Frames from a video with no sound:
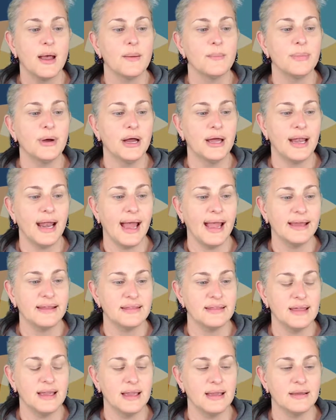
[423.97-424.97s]
But I
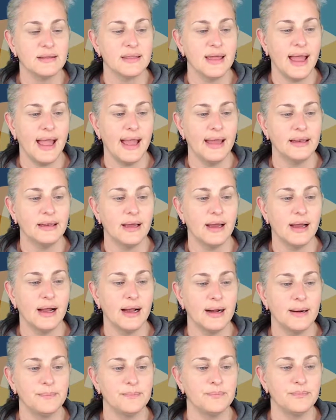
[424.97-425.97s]
think that
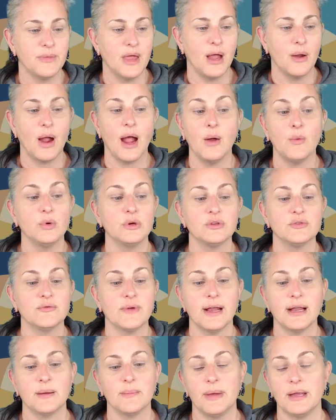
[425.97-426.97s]
I wouldn't
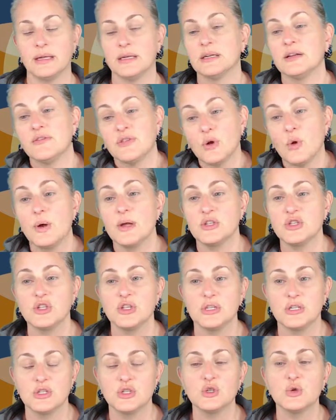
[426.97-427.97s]
recommend it. If the
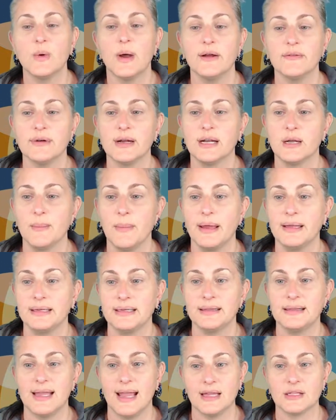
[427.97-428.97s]
question is, do I recommend
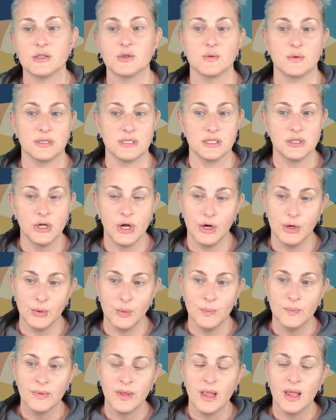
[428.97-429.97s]
it? The answer is
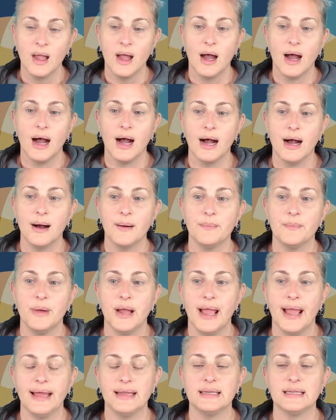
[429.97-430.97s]
no.
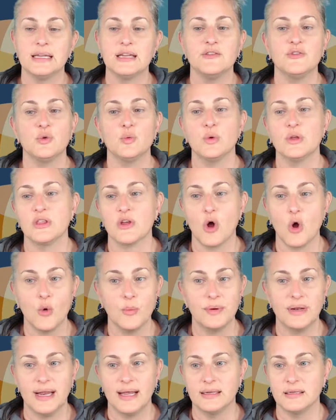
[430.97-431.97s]
And even with
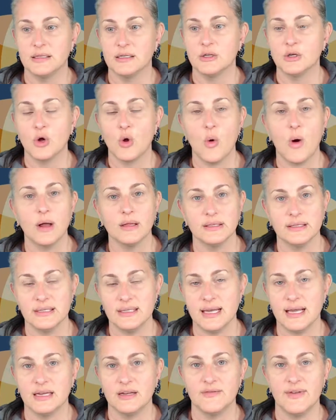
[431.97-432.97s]
open-ended
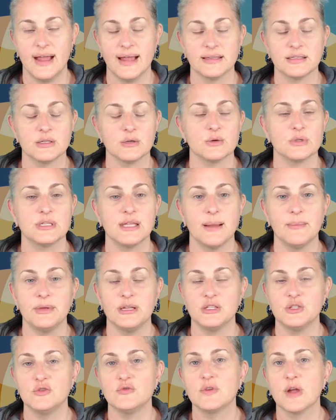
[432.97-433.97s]
qualitative answers, that
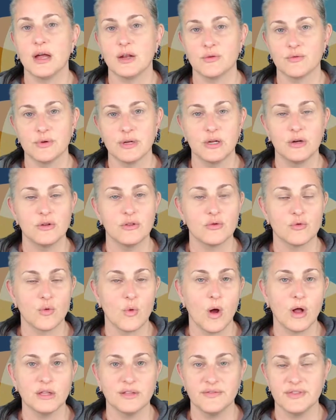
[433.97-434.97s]
means you've got to read through
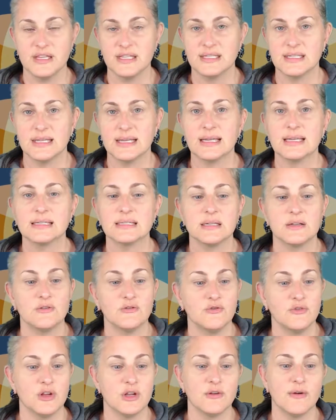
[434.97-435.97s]
all of these things and
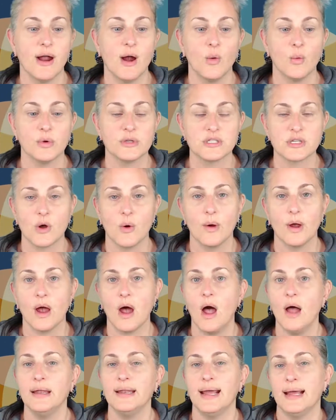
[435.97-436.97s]
figure out what's going
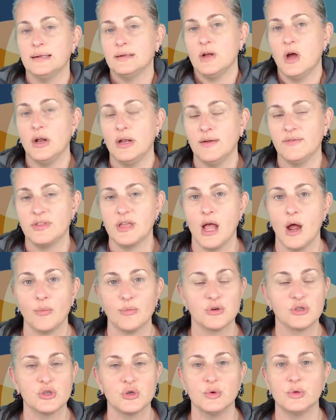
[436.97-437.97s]
on and not have the
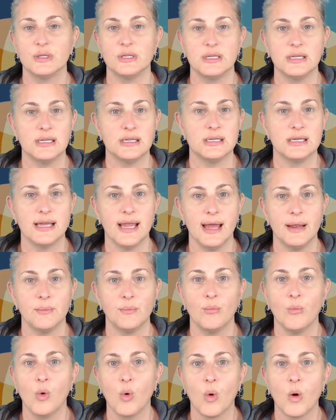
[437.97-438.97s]
opportunity to get
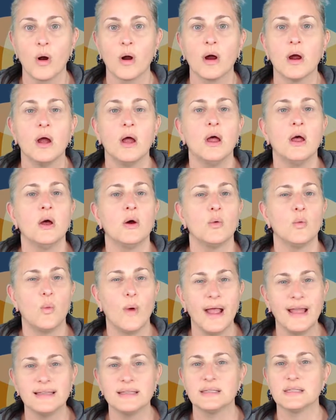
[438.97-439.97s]
more
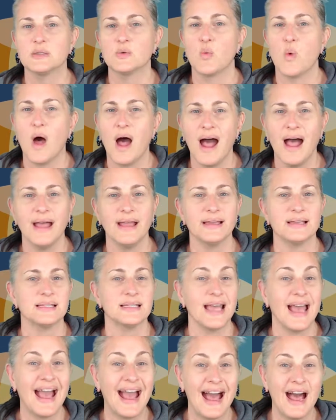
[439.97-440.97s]
whens, whys,
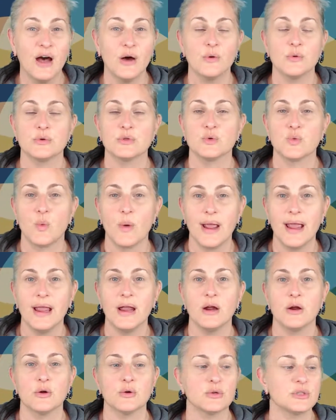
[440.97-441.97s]
hows,
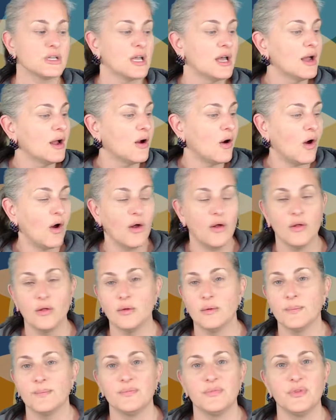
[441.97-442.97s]
wheres,
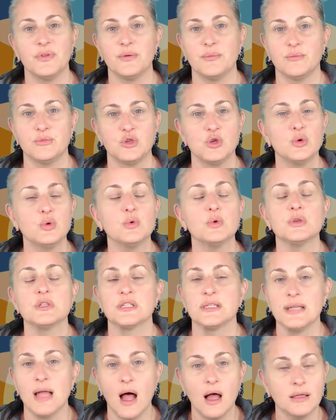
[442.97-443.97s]
all tools,
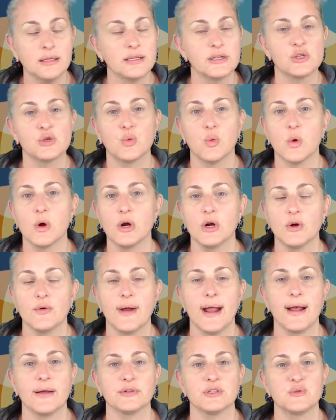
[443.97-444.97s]
knowledge,
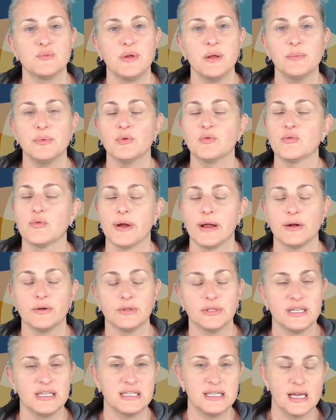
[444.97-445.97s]
workarounds. People
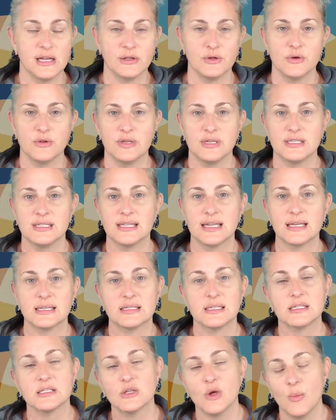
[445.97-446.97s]
rarely tell you these things.
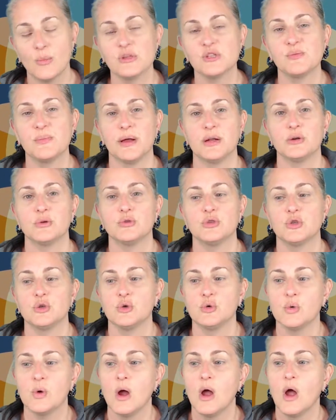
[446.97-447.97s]
It's so much better
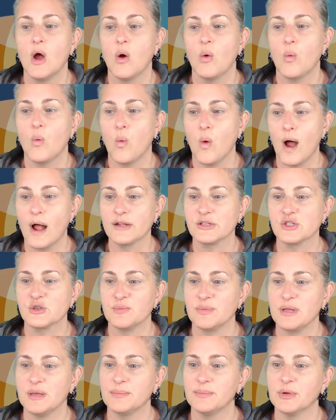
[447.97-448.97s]
to watch
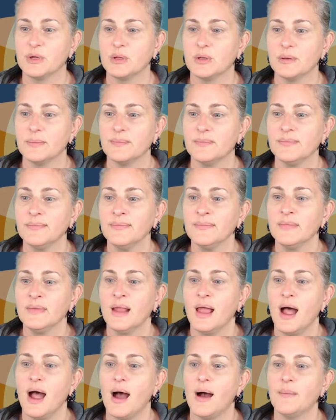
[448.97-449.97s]
people.
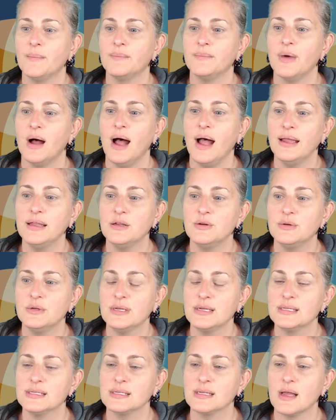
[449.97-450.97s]
Hi,
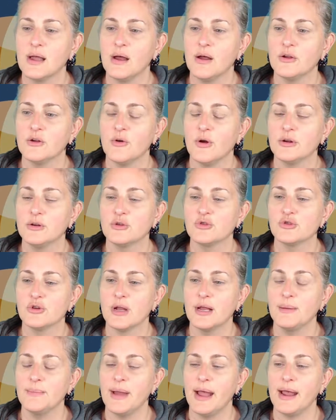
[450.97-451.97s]
Eunice. You're on your
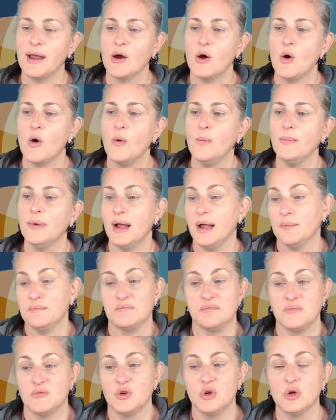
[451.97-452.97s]
train back home.
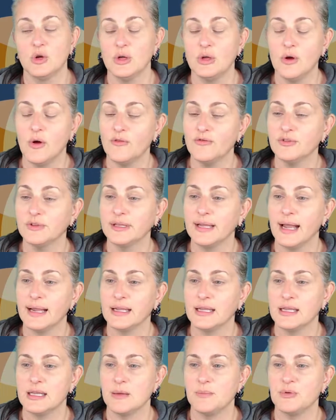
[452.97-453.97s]
Good. Hopefully I
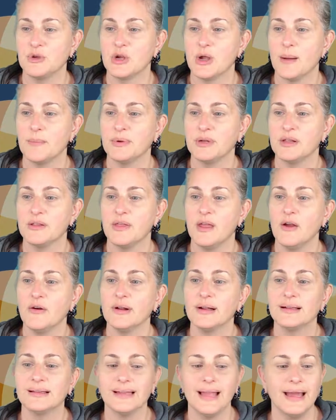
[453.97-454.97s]
can keep you company there.
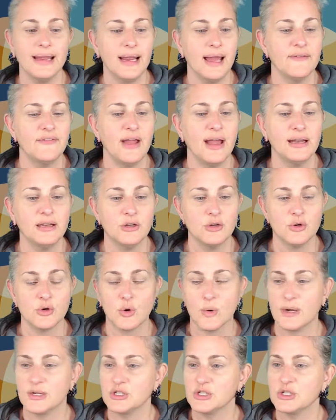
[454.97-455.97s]
And Glenn, I've added your
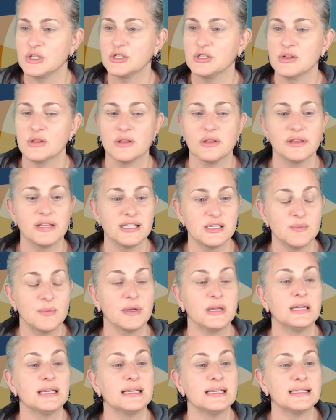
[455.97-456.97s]
question to the list, but
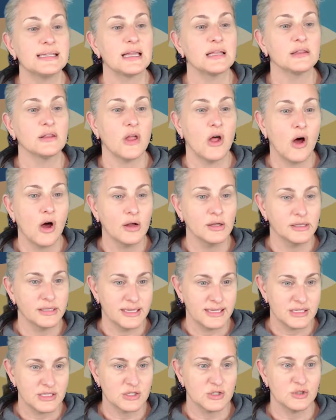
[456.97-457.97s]
it is a long
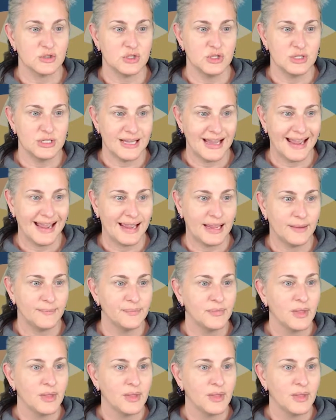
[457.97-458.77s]
list today.